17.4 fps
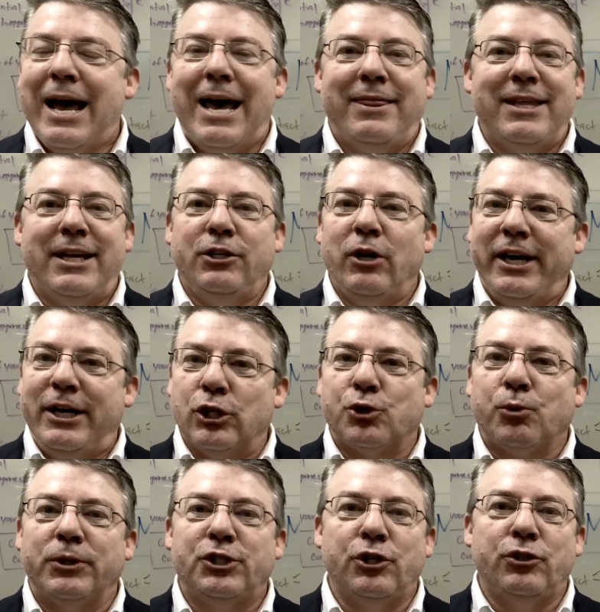and then
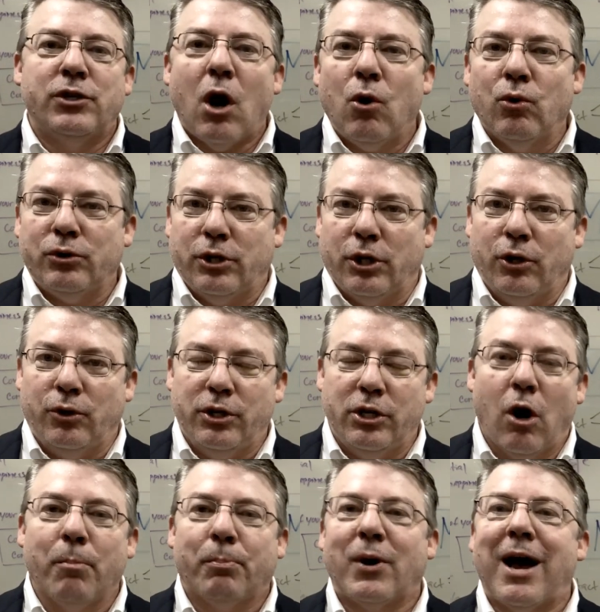here's what you don't do.
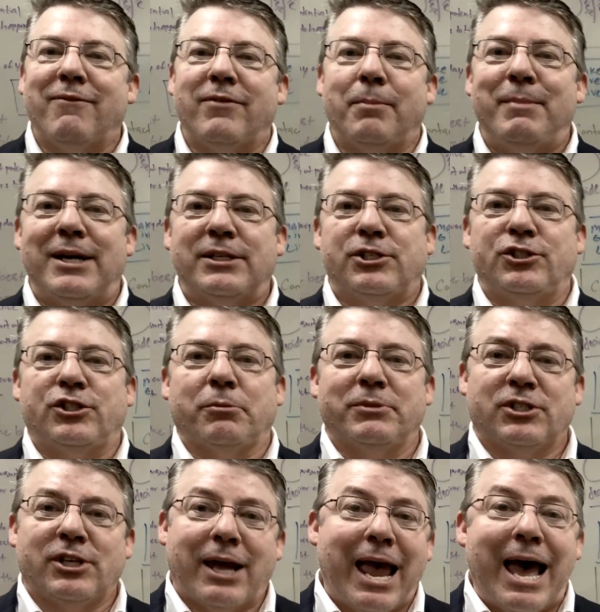You don't private message them
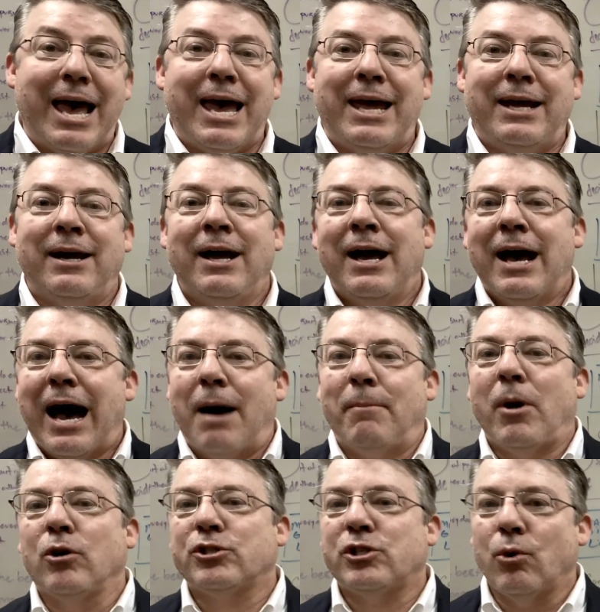and say, hey,
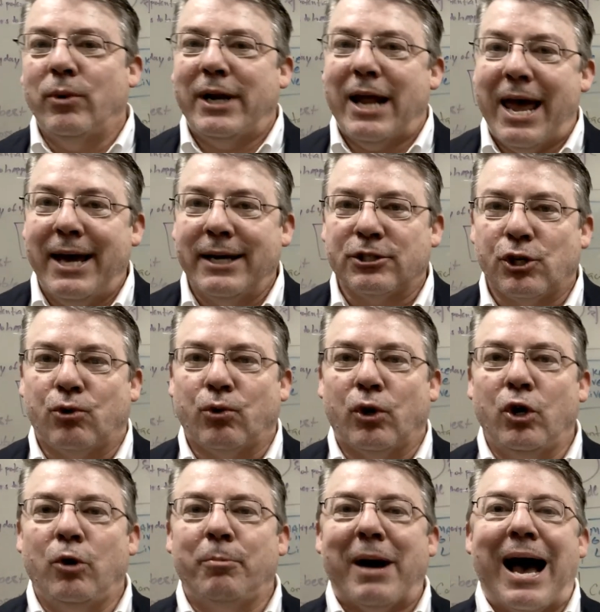I'm also in X
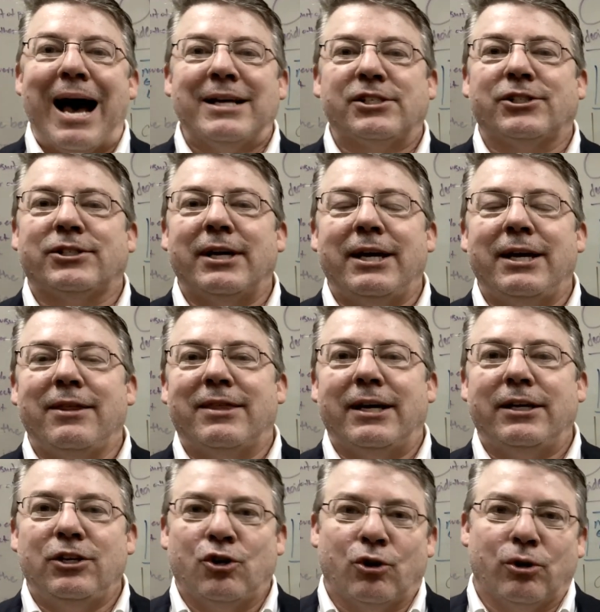group. I see
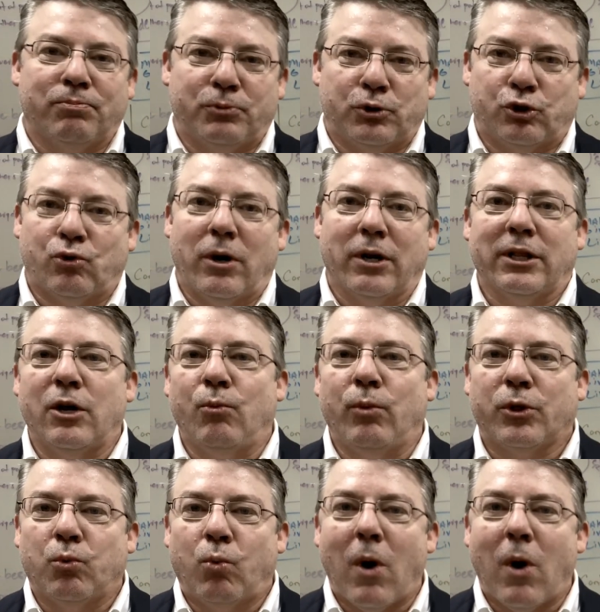that you're struggling with